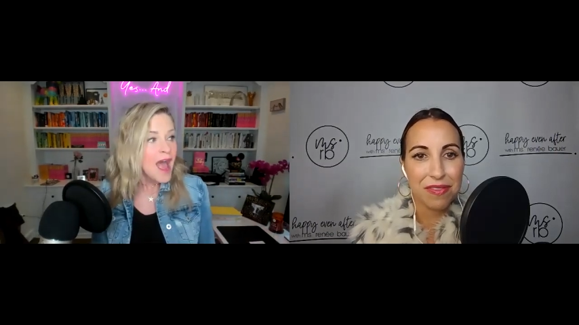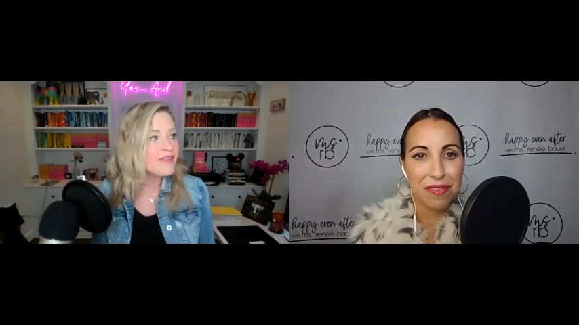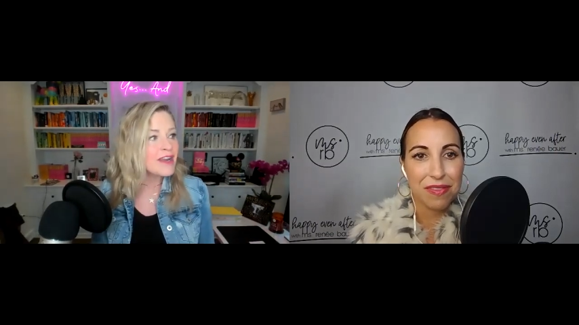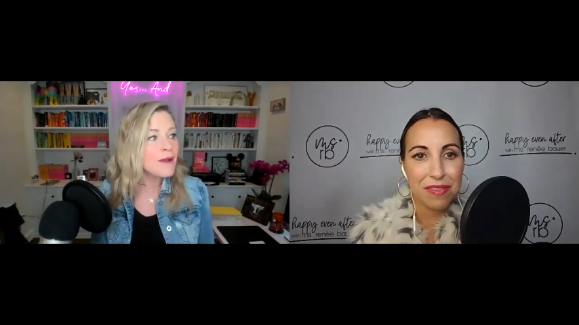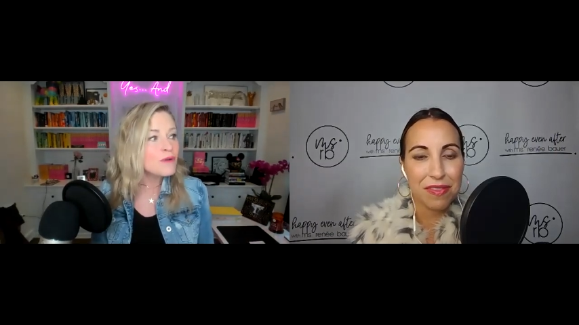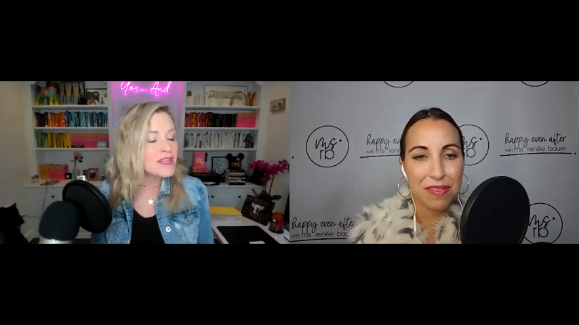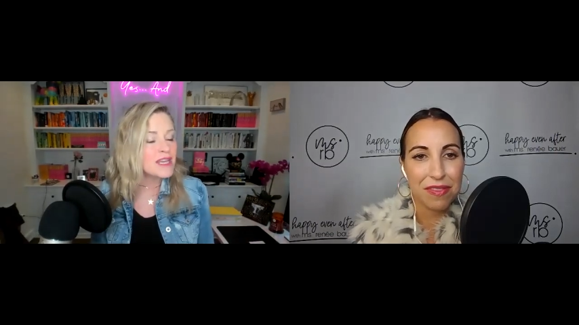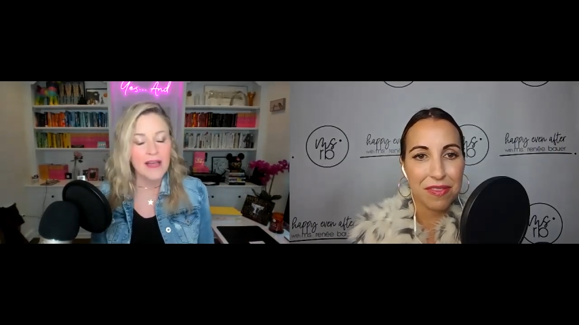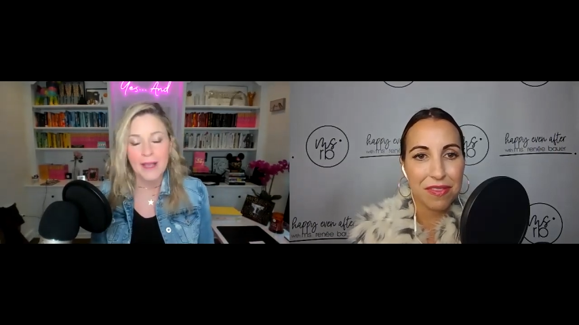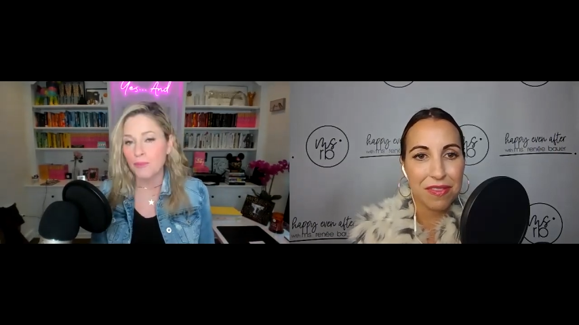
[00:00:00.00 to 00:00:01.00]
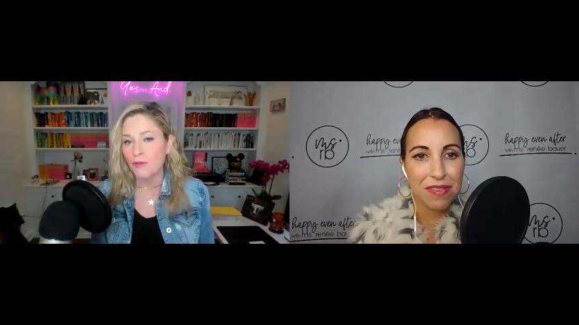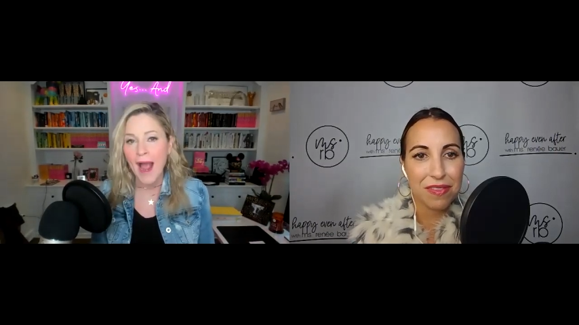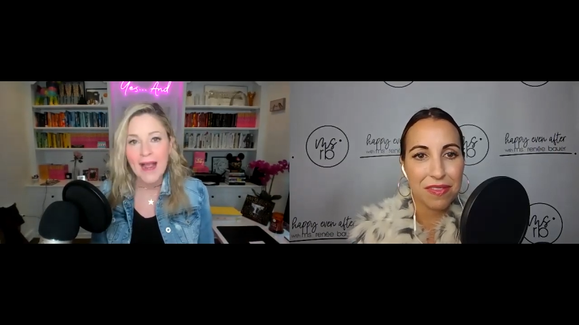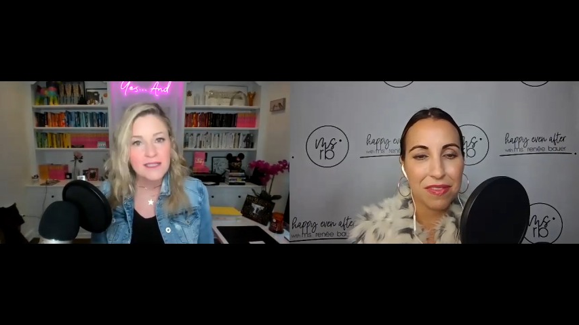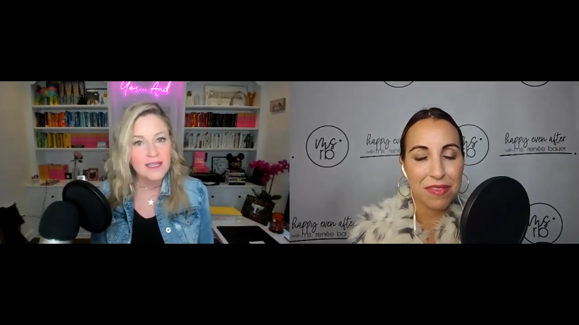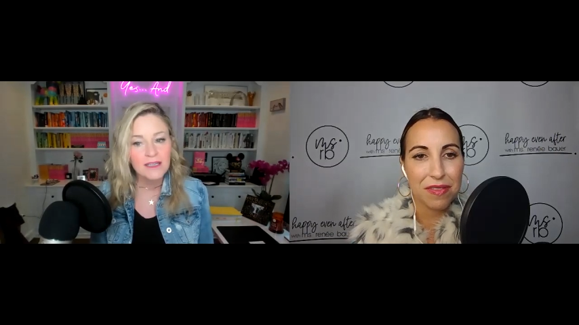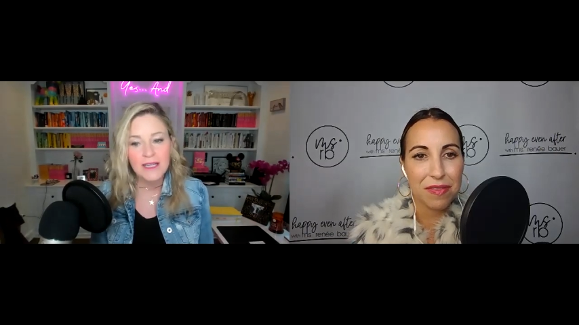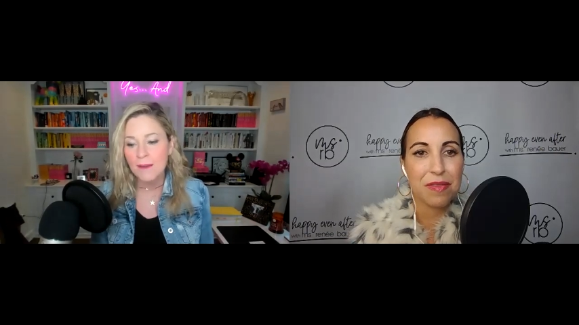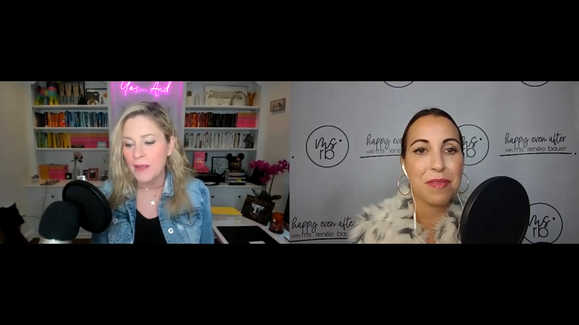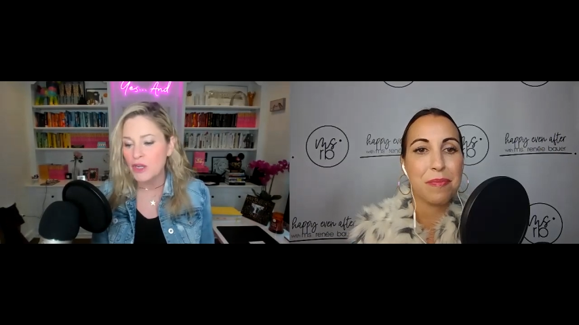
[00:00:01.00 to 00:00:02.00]
Speaker 1: and then i would think like
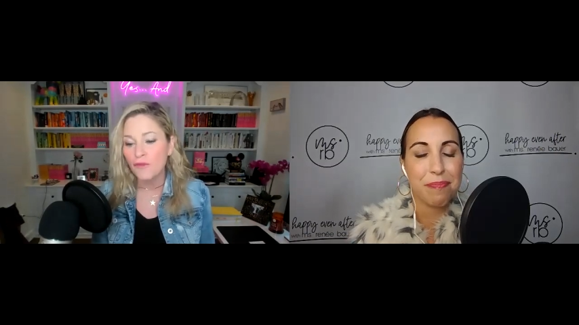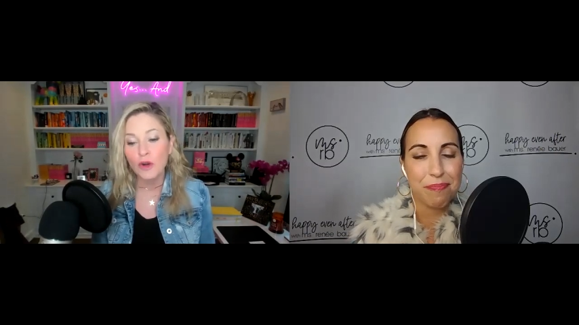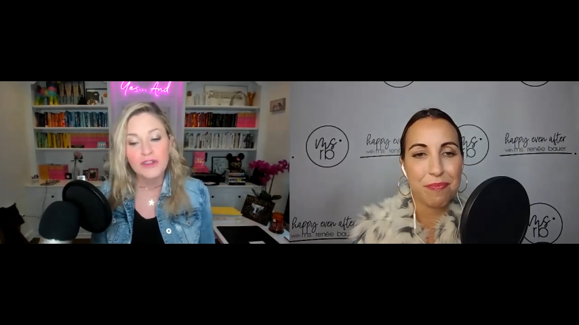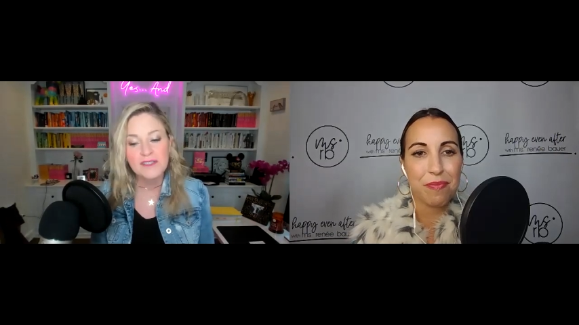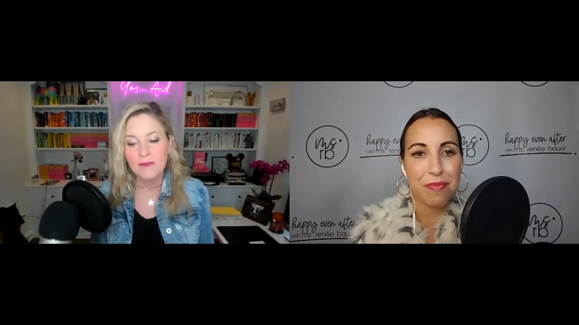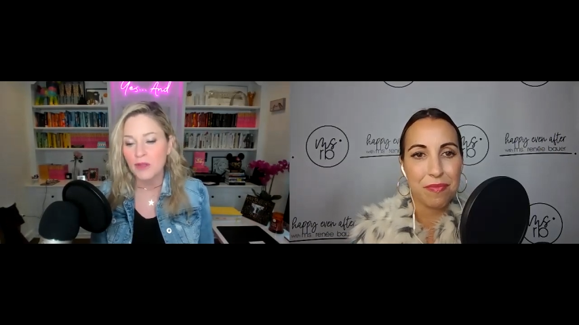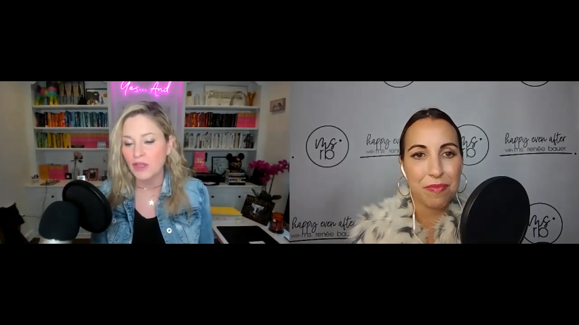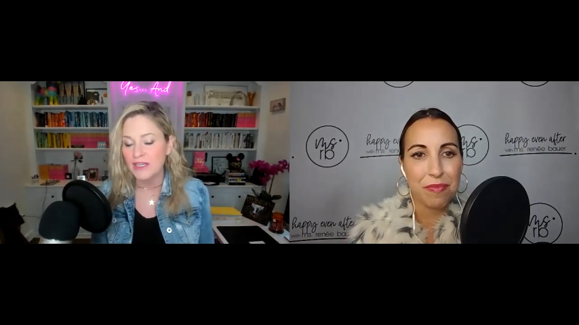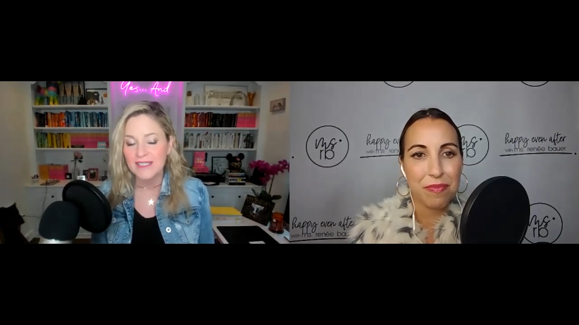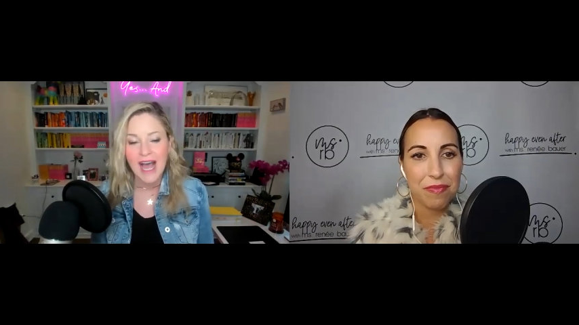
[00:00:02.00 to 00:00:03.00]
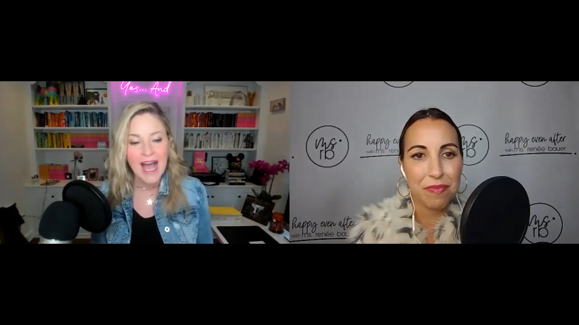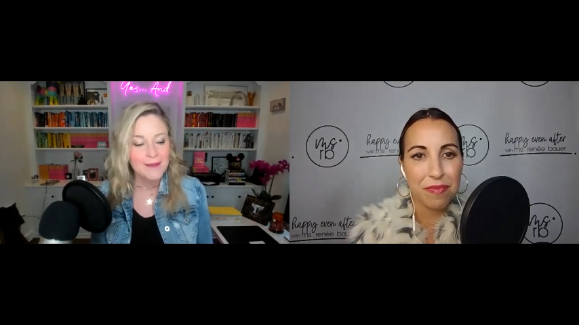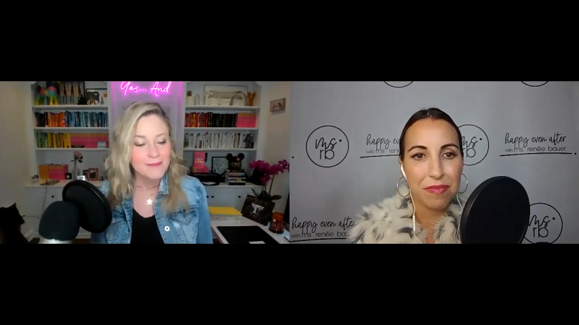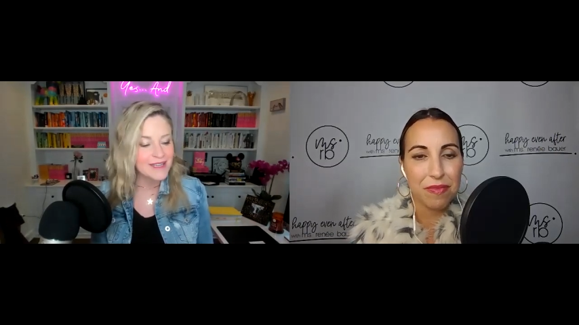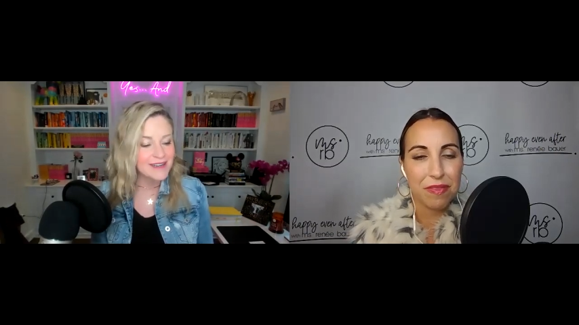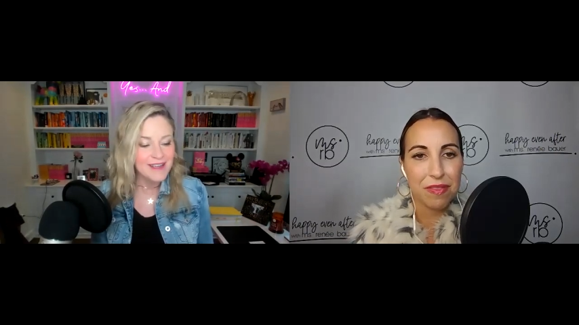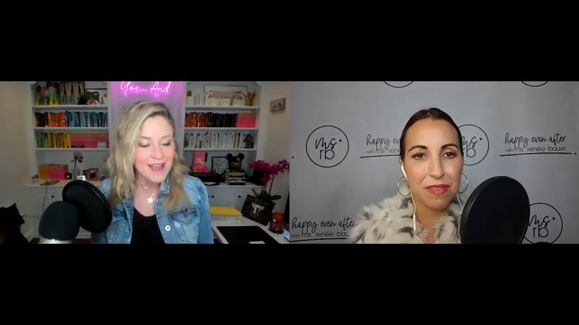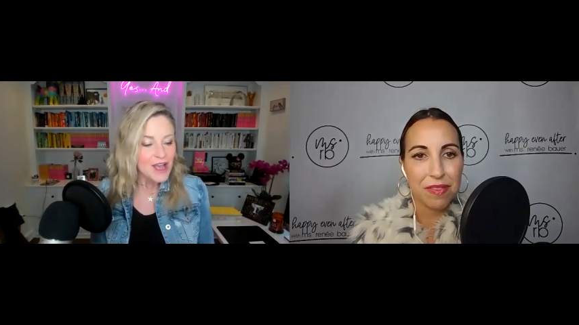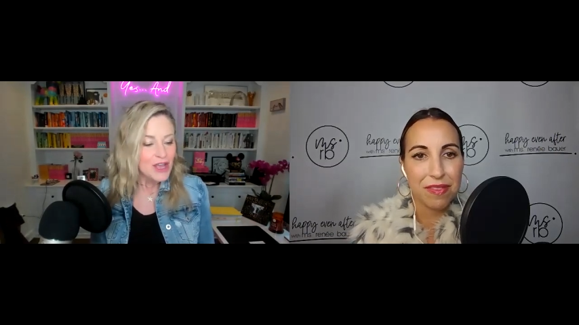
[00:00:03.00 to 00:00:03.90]
practically i mean you've heard this a million times and